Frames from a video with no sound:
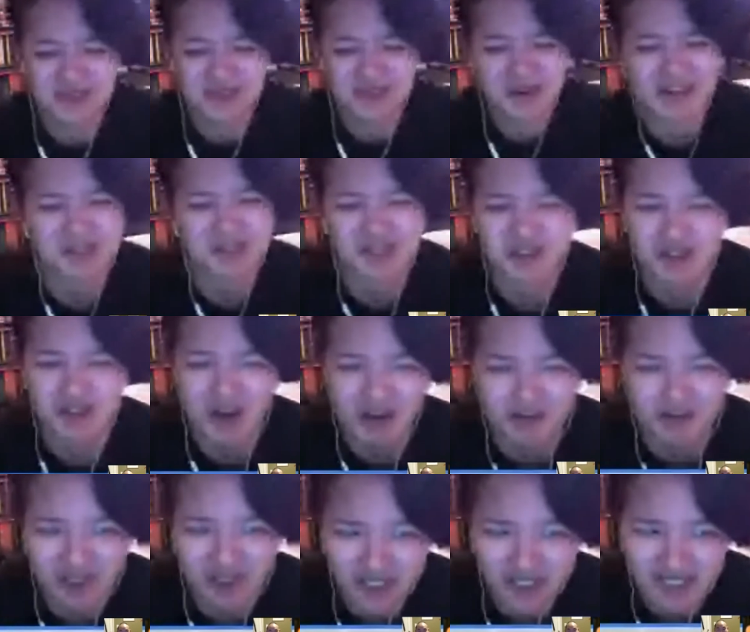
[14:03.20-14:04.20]
really don't have any
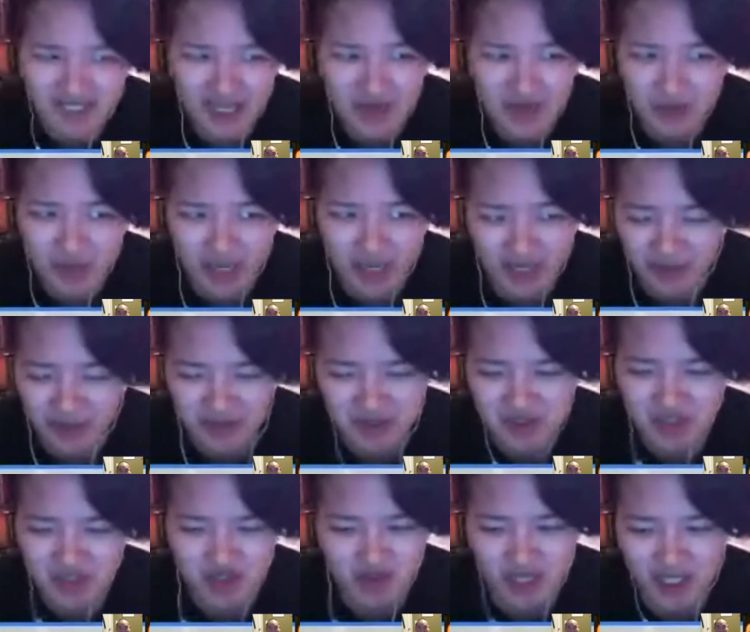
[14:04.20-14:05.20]
strong feelings either way.
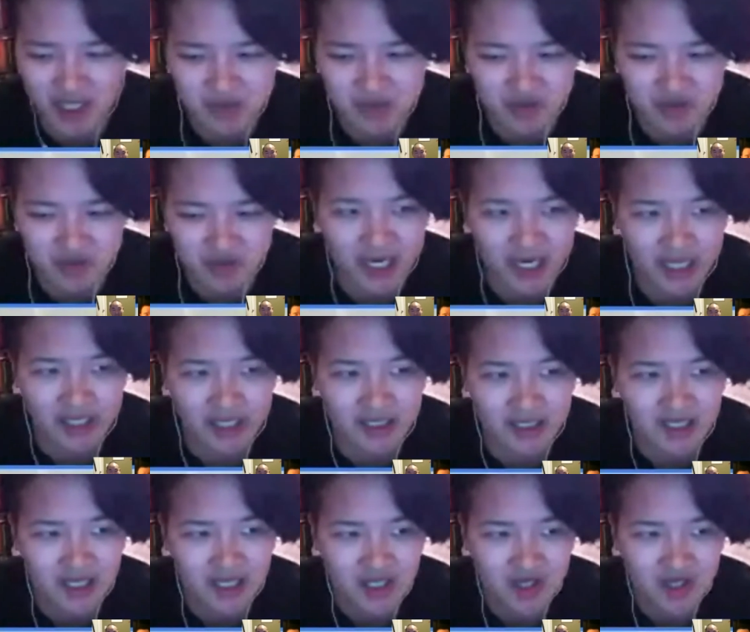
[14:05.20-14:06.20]
It's a straight up
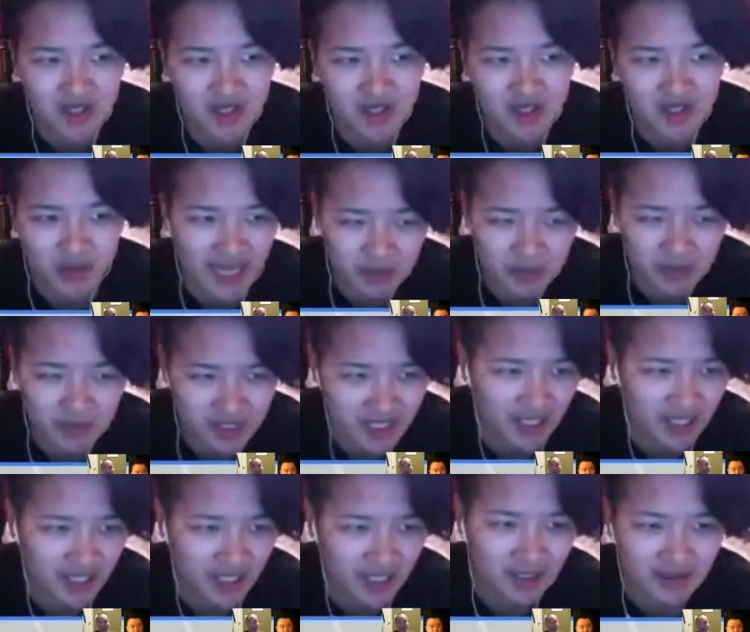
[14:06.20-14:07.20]
trade. Jordan
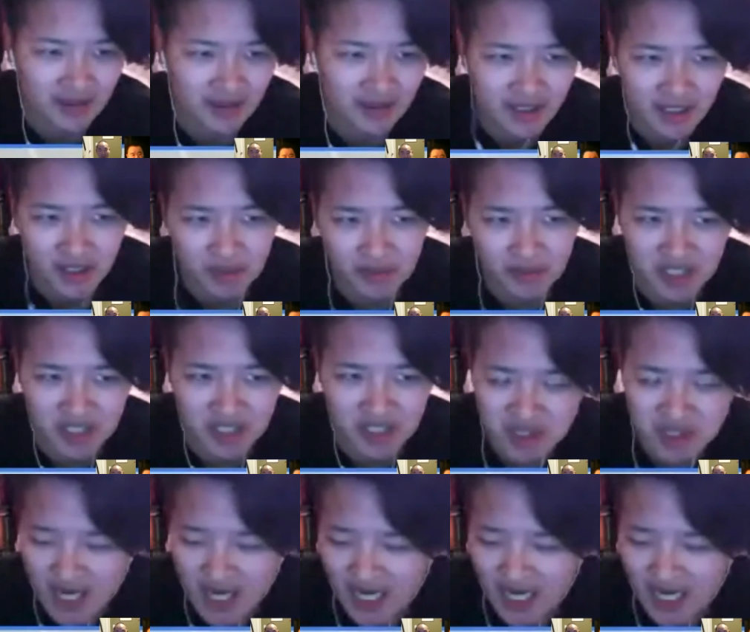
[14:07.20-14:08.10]
Hamilton. Can make some